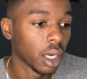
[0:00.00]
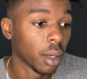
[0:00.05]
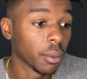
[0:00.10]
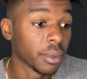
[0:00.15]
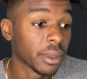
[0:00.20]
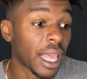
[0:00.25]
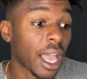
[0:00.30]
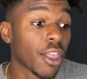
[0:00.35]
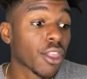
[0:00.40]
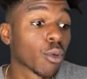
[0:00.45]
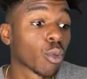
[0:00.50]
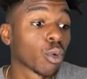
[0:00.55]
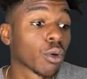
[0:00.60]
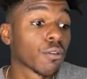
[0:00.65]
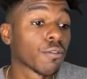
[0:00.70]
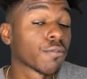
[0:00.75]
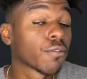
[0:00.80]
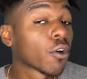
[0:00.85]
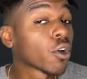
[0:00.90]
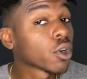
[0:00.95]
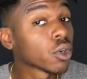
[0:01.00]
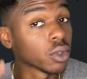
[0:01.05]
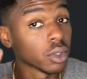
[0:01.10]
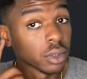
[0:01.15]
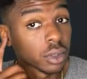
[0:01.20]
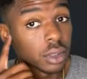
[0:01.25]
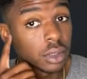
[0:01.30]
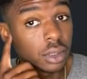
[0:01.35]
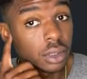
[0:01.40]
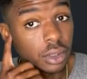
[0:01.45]
Now the
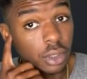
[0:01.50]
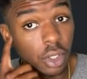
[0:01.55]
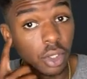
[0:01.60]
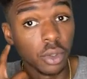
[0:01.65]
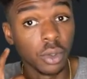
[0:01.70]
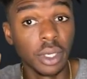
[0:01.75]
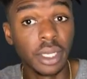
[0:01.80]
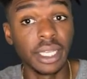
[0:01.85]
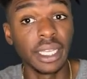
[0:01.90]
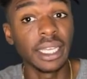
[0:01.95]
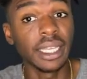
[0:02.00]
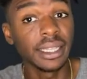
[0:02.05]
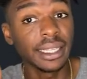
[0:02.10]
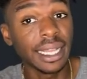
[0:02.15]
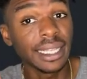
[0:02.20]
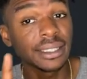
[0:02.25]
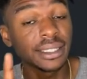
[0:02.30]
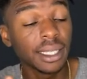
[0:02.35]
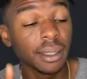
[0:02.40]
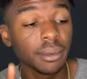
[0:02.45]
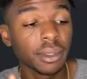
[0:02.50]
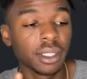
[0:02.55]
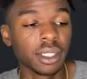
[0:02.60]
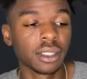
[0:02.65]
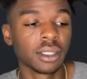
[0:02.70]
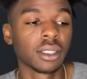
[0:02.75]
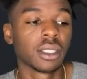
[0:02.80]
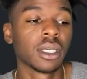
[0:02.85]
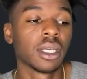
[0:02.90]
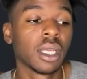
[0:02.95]
referrals. So again, that's something,
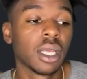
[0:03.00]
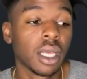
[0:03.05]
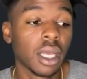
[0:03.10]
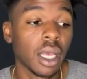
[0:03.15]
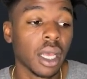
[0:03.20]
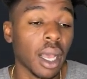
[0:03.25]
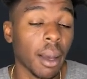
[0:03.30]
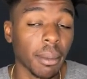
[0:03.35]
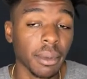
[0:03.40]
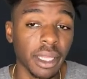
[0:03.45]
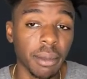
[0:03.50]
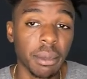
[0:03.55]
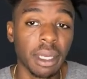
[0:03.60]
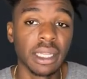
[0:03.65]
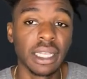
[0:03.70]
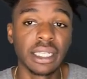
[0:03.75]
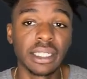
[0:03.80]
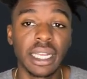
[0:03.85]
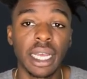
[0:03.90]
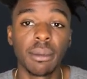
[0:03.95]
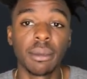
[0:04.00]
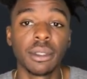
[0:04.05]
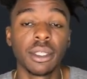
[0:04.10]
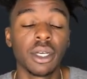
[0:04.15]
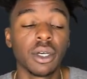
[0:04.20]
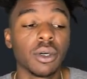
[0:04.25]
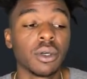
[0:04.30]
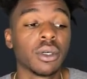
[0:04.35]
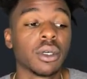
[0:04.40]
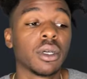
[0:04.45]
I'm gonna leave my link down
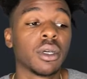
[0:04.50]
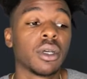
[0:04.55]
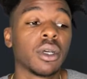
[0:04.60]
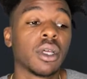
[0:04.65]
below.